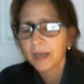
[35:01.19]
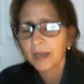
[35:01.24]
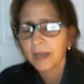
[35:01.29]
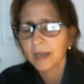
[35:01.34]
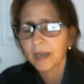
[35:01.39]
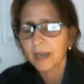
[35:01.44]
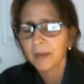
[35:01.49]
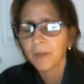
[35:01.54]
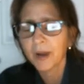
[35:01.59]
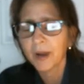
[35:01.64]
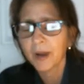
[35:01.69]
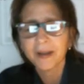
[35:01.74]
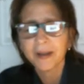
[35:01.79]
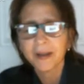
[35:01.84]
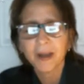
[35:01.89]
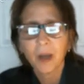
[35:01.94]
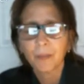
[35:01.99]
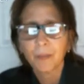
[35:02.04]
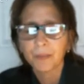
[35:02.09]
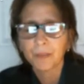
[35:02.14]
it might
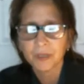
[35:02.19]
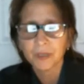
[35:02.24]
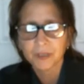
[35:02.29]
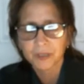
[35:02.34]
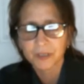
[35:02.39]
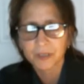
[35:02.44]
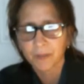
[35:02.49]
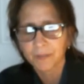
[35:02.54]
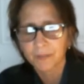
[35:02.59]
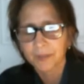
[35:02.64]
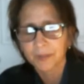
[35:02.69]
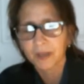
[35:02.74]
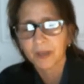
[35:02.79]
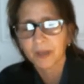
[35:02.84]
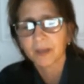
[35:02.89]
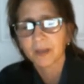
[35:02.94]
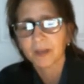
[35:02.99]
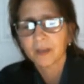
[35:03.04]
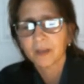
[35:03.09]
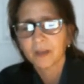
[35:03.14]
not be
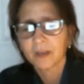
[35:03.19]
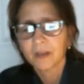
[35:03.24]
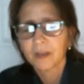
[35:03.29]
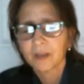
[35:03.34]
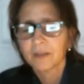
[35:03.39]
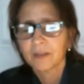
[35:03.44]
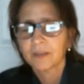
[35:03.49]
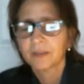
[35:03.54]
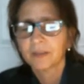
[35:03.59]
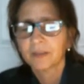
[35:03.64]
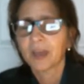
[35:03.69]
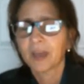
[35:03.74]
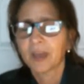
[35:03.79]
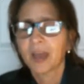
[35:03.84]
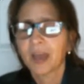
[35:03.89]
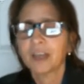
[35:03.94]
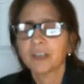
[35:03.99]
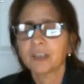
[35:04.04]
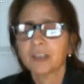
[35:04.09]
something that